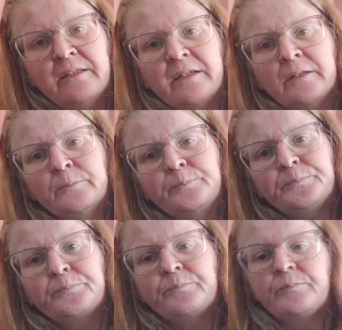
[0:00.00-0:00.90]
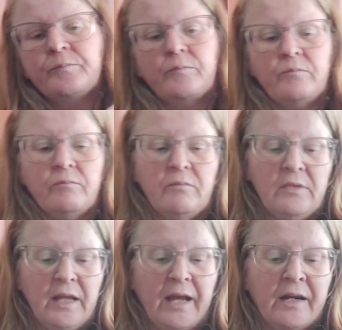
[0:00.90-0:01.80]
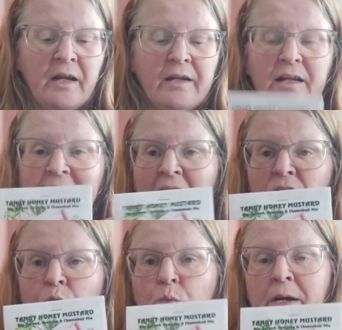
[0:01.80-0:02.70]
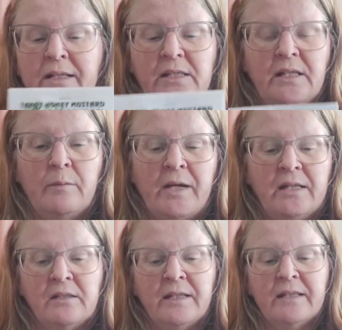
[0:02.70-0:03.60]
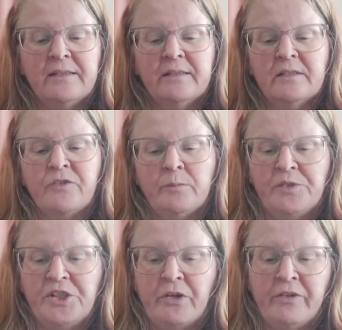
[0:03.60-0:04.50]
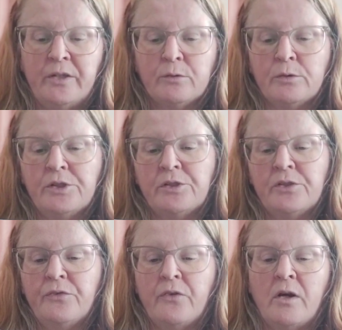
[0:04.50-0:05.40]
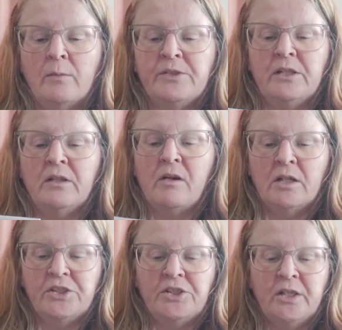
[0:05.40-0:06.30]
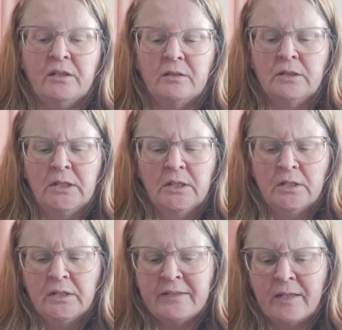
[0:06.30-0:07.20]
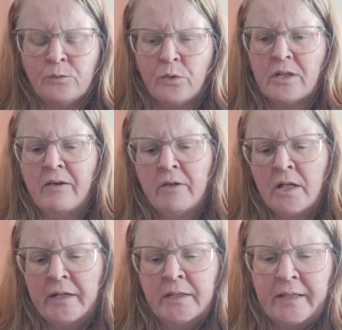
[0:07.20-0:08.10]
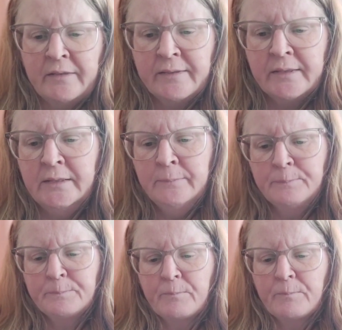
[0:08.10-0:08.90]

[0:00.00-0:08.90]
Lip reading: in there. And I cannot wait to get my hands on that. This is from Cherry Orchard Farms in Archdale. Is that North Carolina, NC?